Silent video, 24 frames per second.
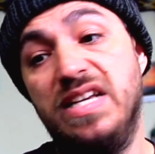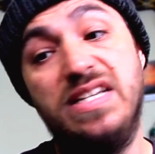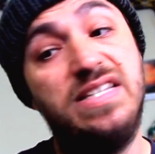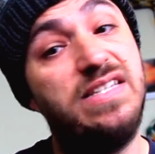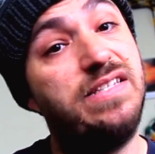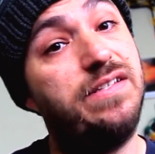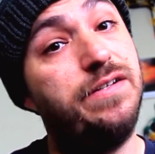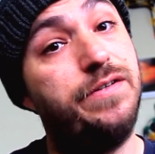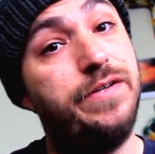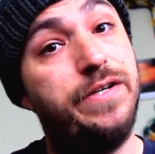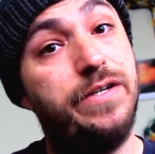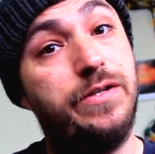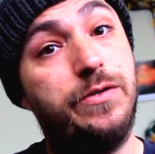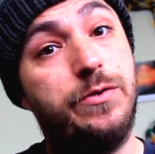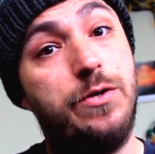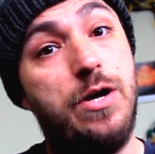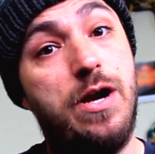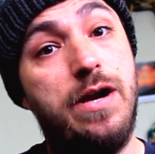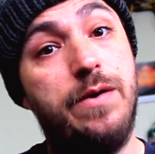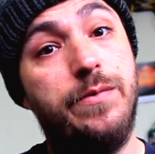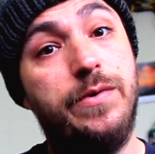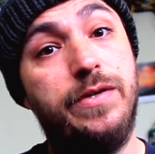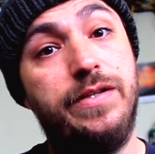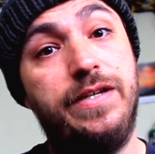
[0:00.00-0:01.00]
Still didn't
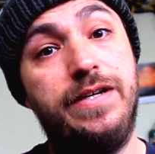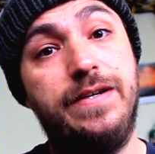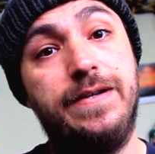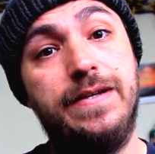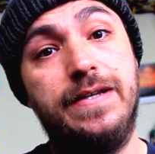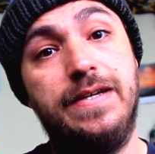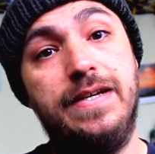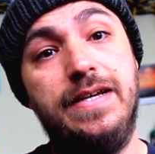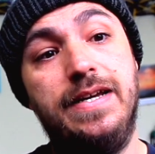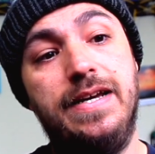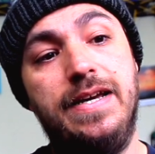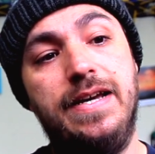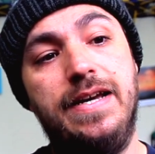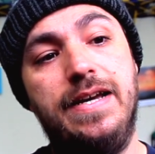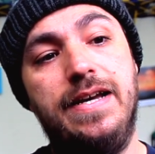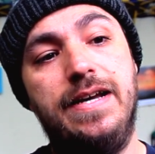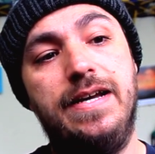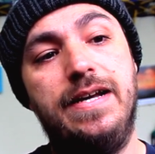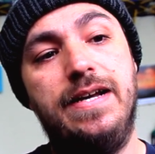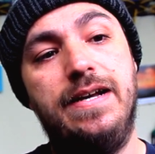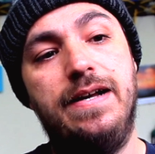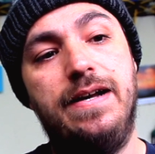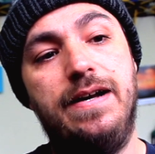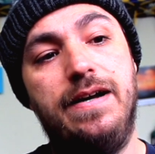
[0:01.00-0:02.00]
cry really.
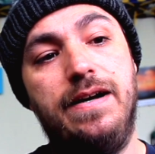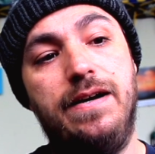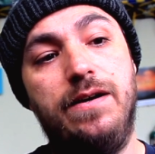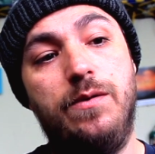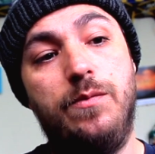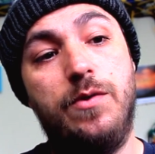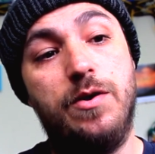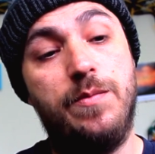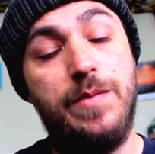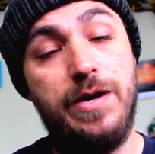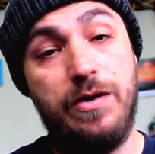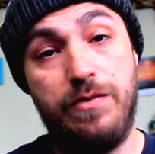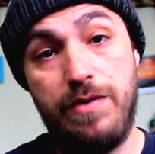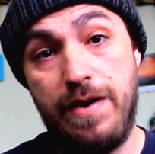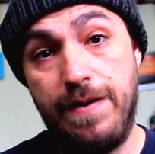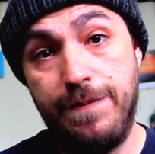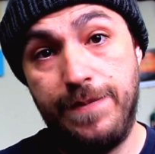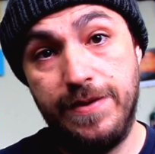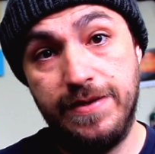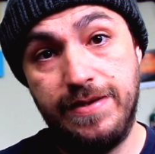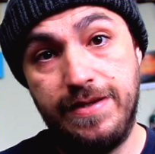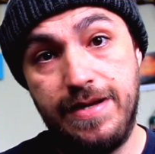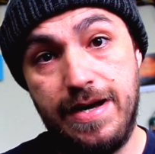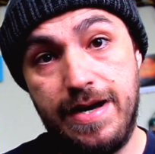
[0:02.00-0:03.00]
One of my
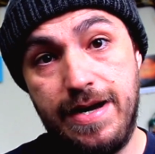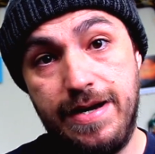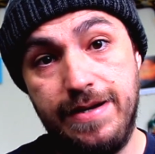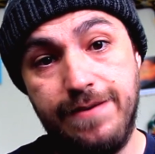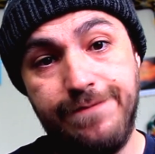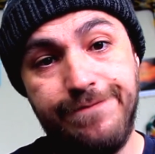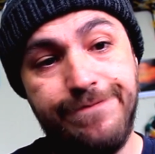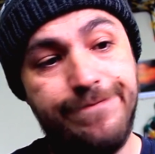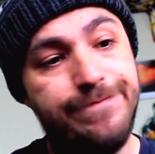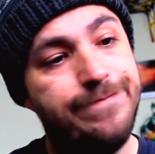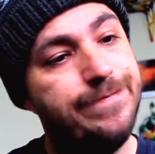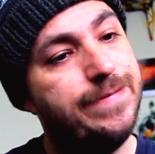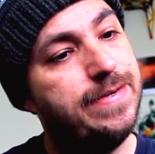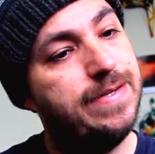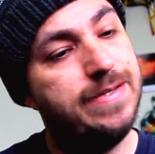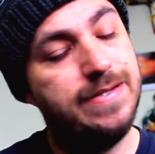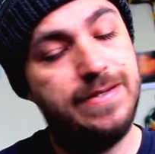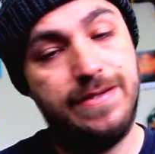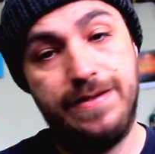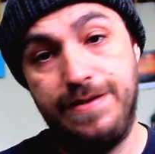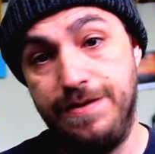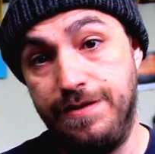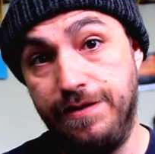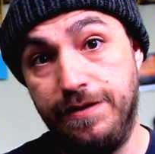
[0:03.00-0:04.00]
grandpas died.
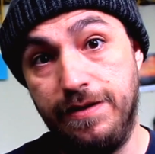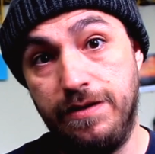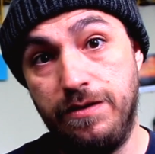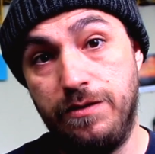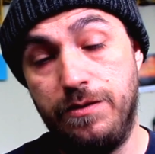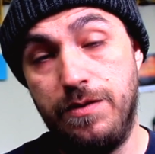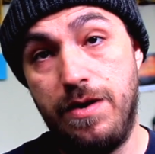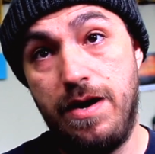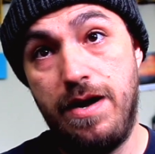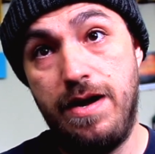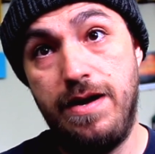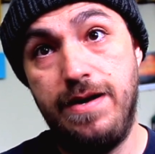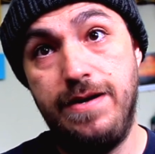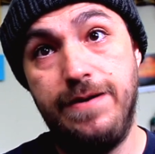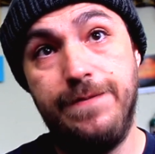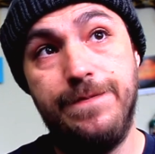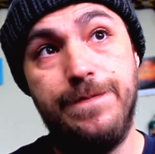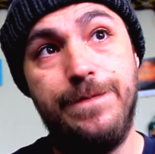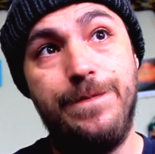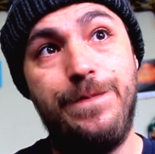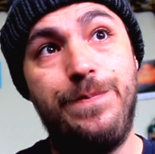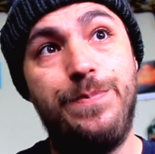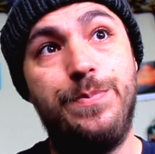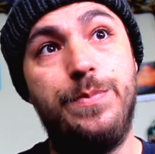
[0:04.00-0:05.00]
Still didn't cry.
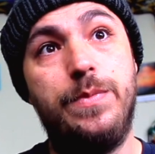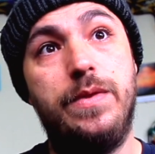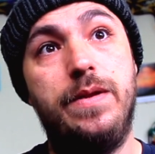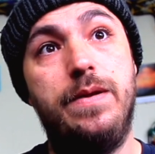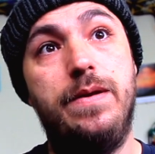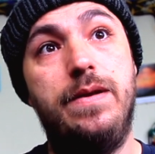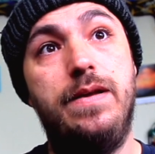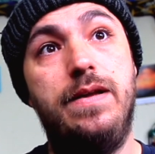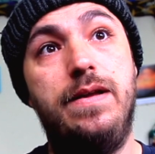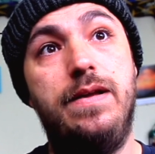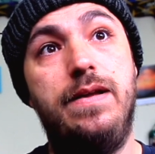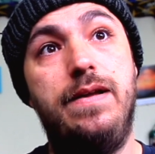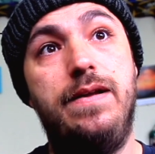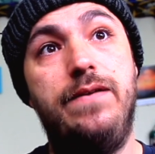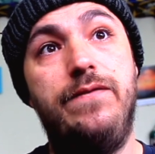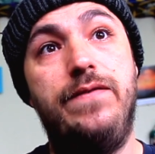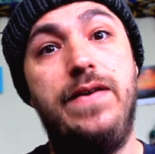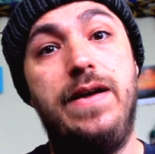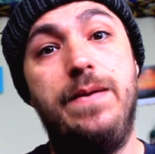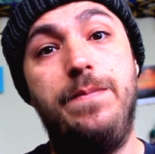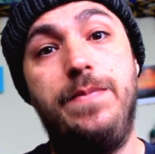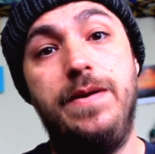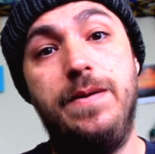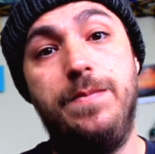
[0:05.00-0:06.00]
I've
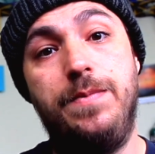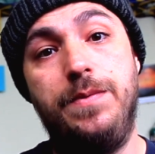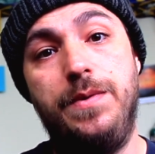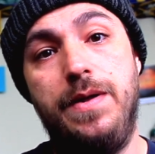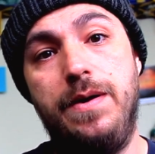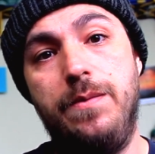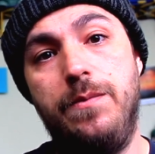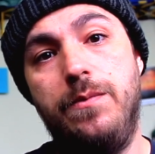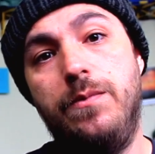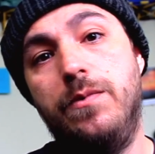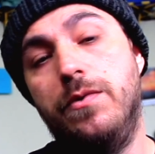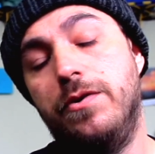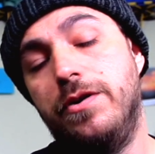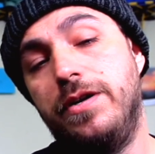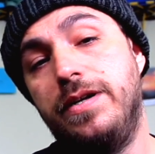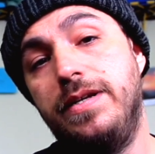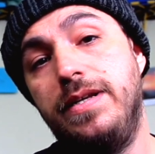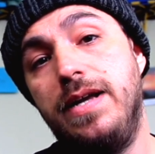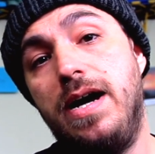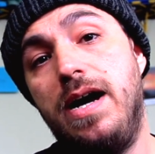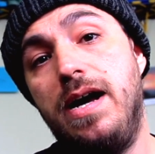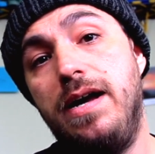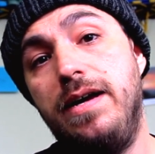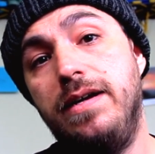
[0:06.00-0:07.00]
had people at work
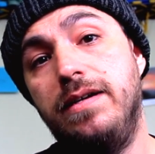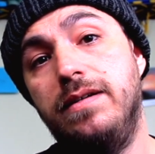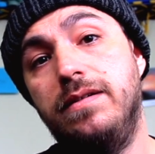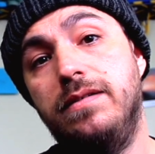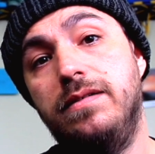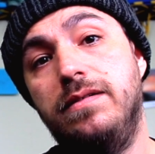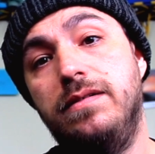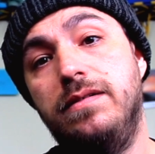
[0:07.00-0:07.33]
die.